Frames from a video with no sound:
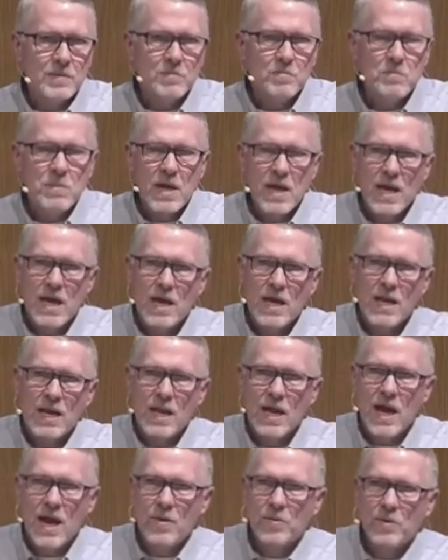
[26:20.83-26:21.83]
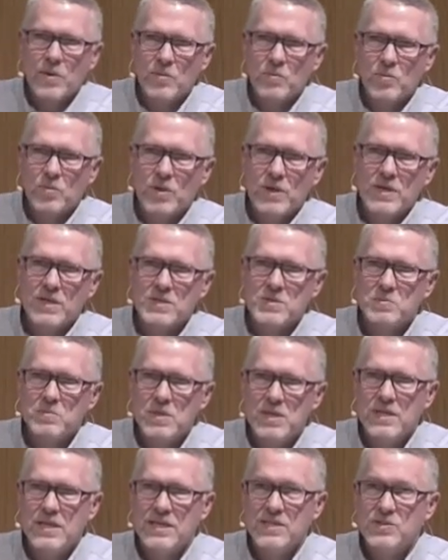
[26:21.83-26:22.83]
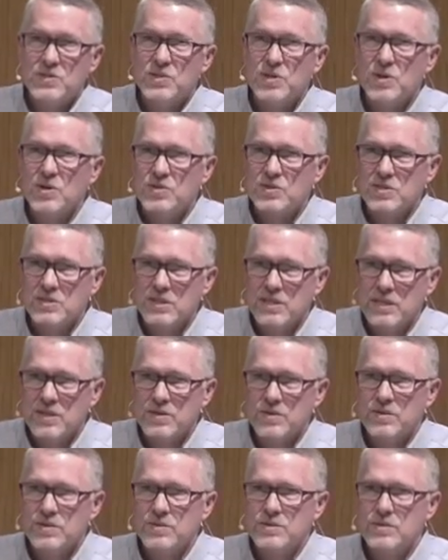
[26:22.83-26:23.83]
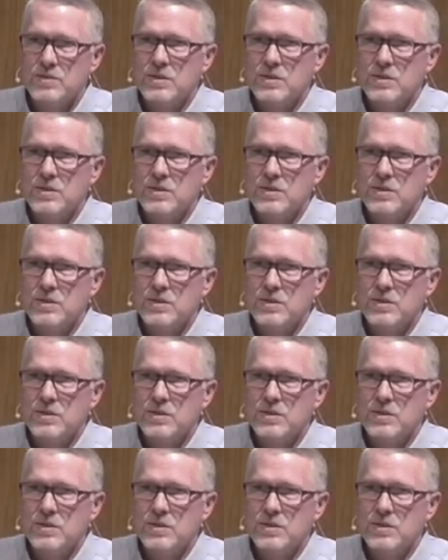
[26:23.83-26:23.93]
Man, I want to bring as many church leaders